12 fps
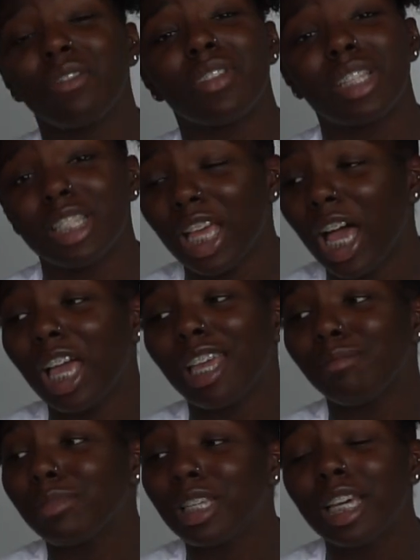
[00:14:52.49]
You're gonna have the
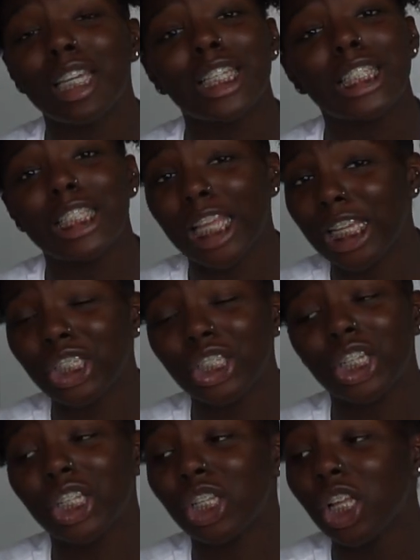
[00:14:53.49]
timed
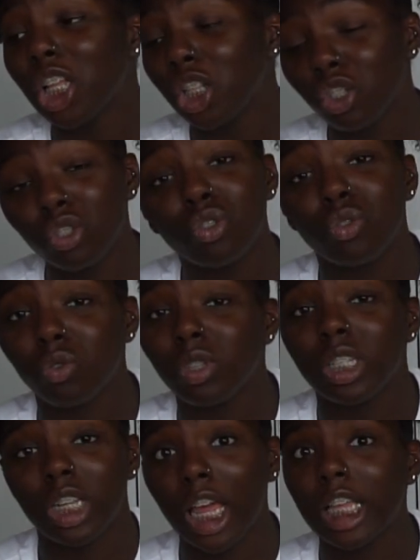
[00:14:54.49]
session to
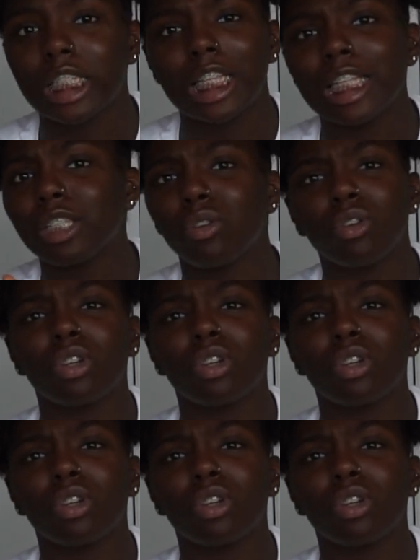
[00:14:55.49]
do the test,